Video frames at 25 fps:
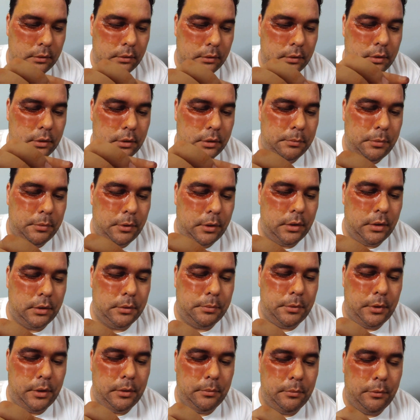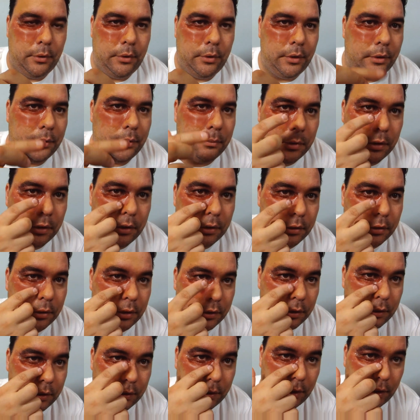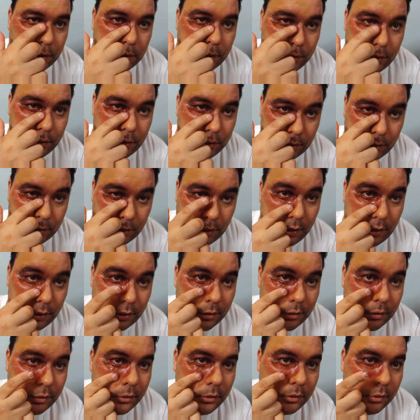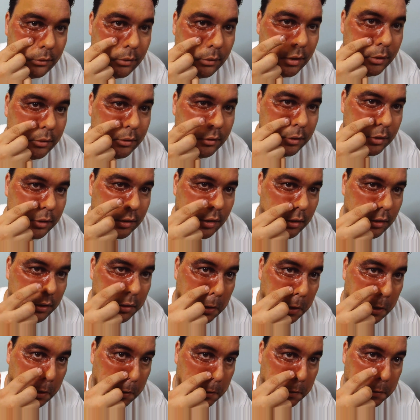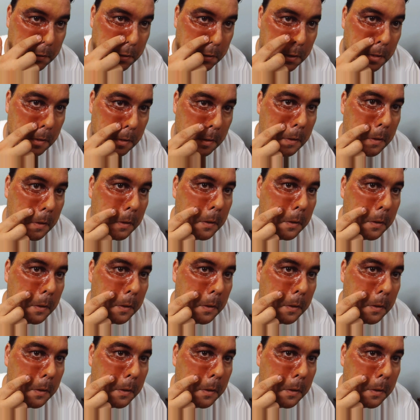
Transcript: This part is pretty important because this is actually your skin. Well, it's gonna look like your skin.